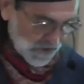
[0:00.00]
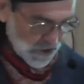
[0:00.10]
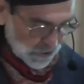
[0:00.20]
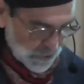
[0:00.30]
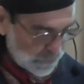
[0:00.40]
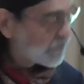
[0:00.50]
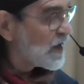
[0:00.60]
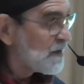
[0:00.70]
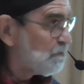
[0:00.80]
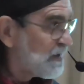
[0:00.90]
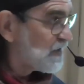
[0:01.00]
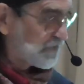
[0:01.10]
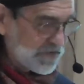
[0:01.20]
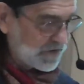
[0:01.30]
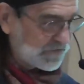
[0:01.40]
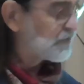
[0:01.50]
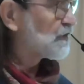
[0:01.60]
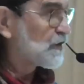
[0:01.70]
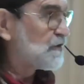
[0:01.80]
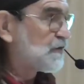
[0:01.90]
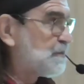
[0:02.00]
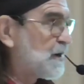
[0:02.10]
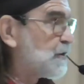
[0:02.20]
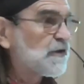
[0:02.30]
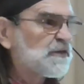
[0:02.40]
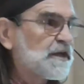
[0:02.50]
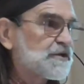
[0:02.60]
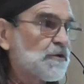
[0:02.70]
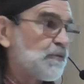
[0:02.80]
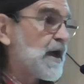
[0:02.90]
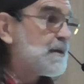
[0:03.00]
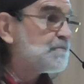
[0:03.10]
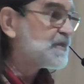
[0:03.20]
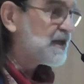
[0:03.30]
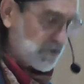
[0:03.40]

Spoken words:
You think business is a conspiracy to rape the